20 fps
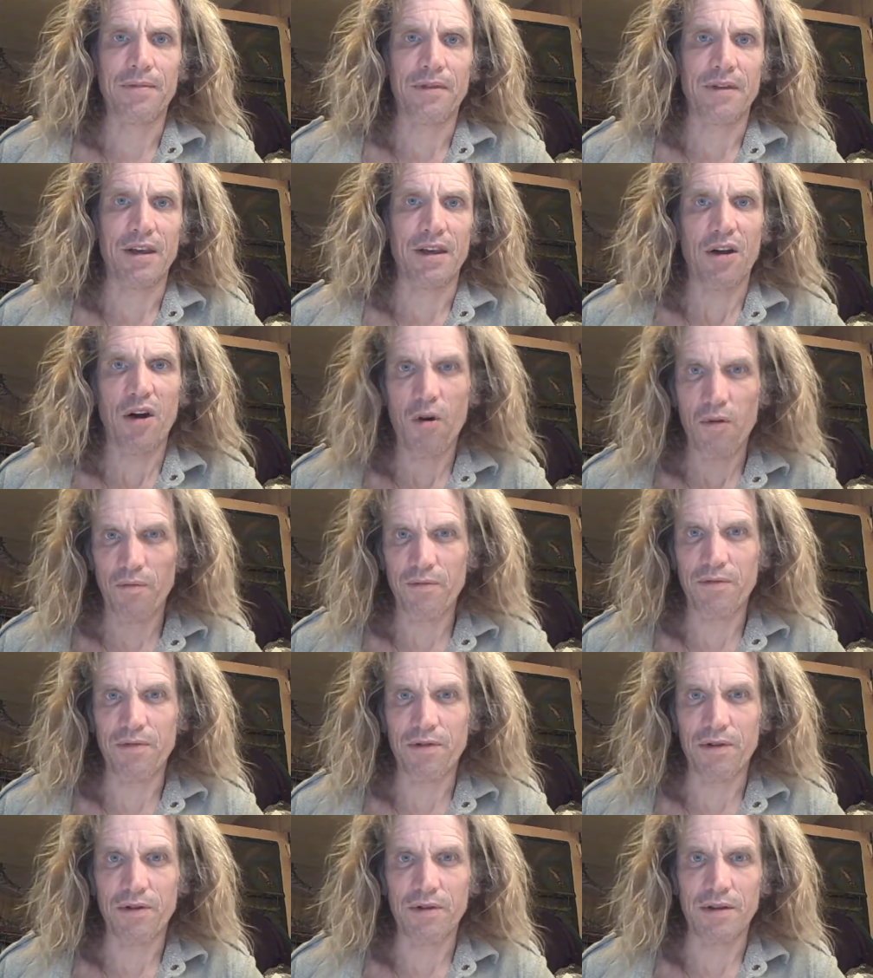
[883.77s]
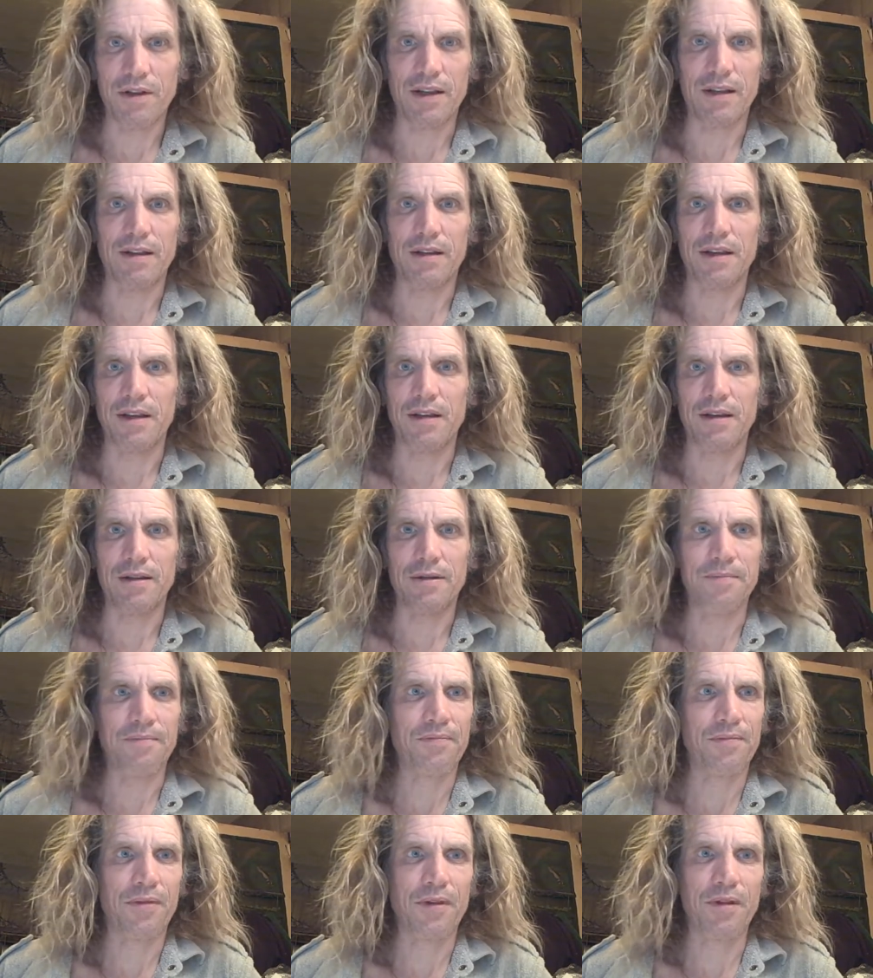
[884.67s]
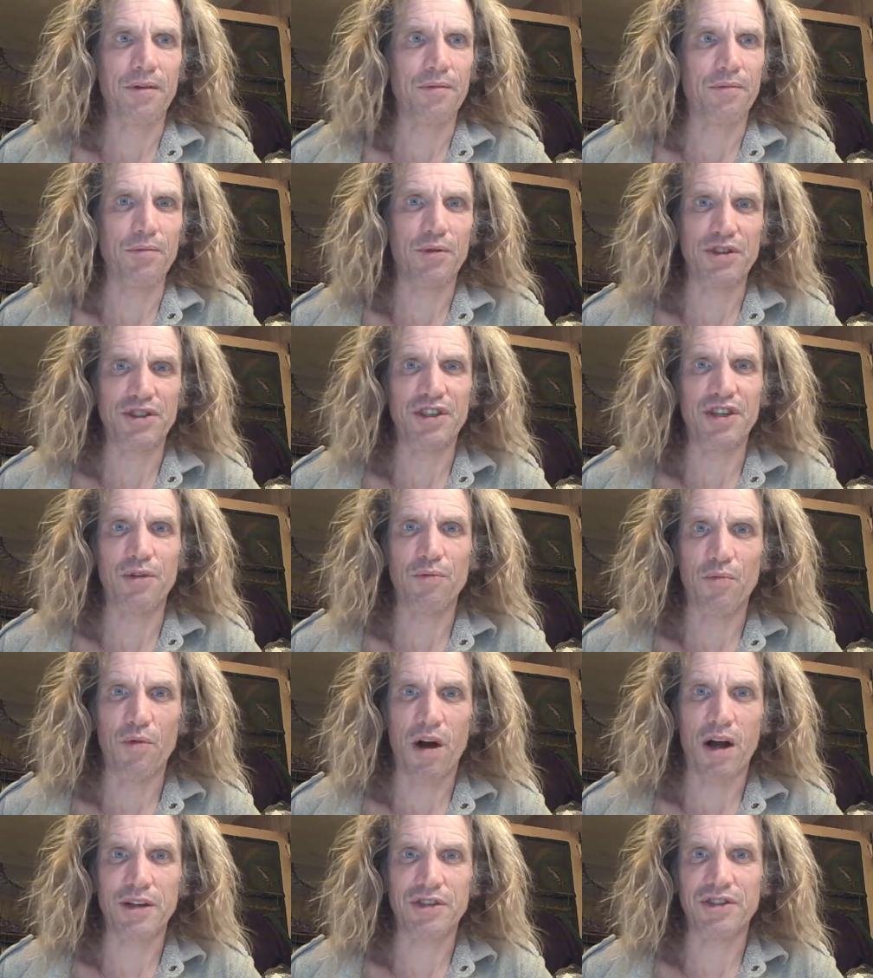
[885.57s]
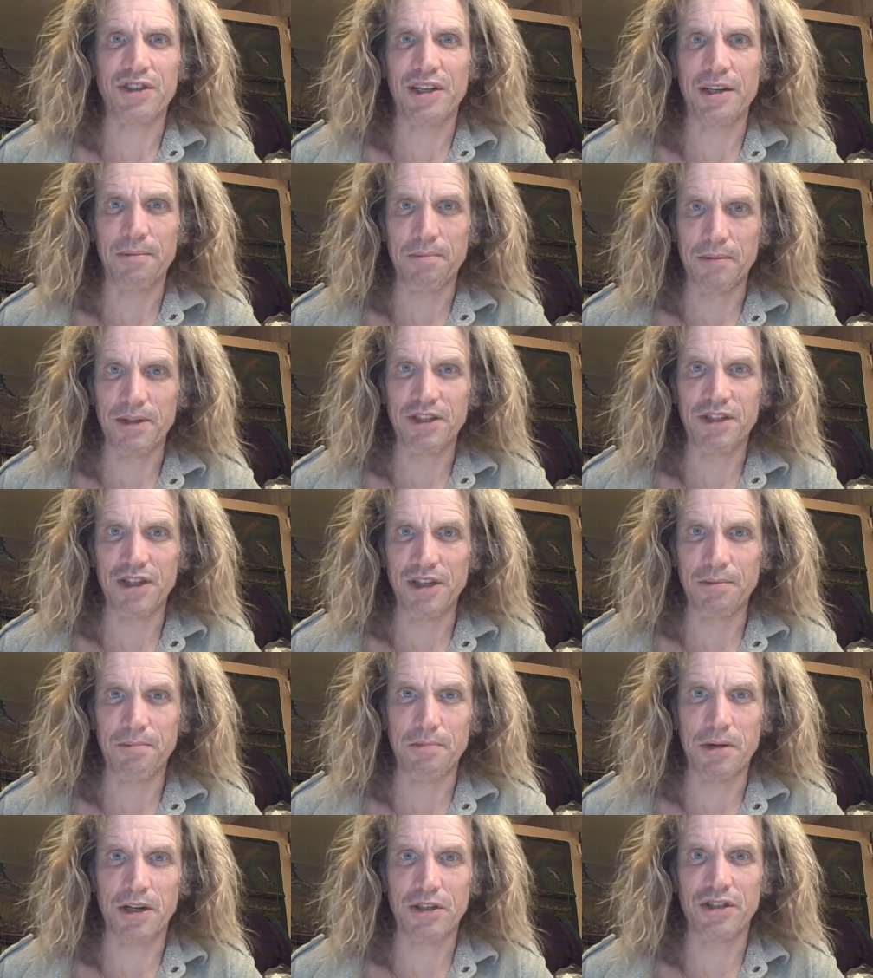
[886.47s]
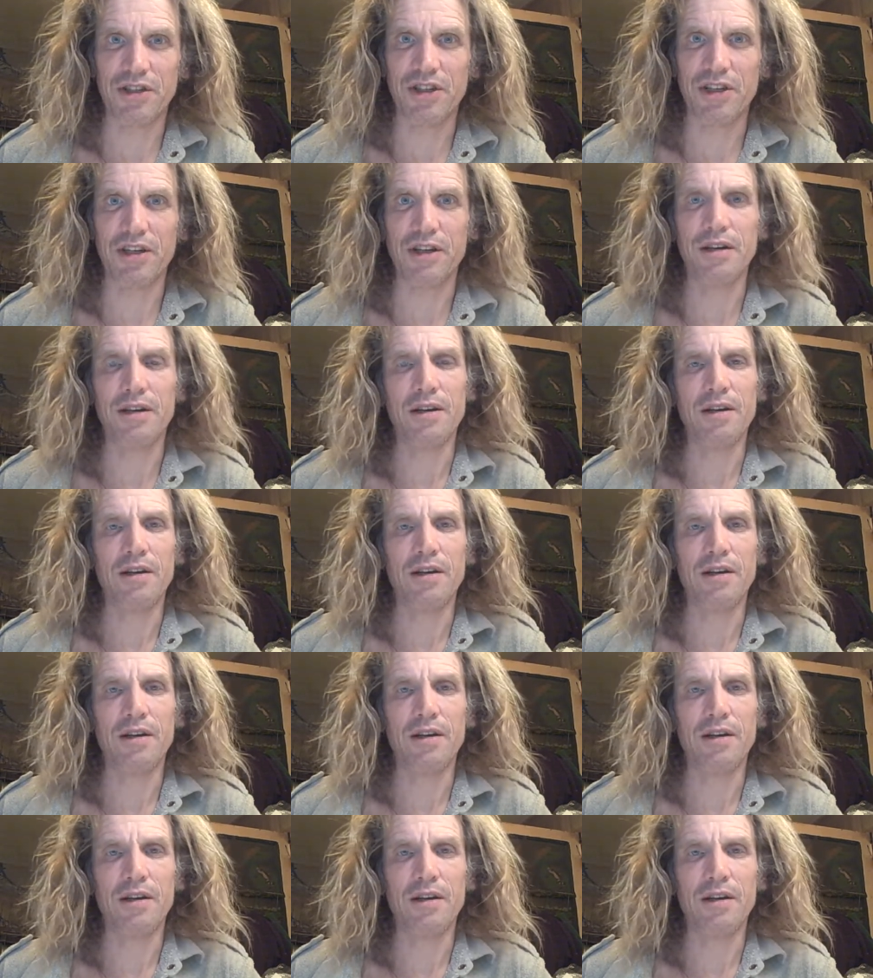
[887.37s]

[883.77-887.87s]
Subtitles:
The hopeful and the wishy-washy and mishy-mushy,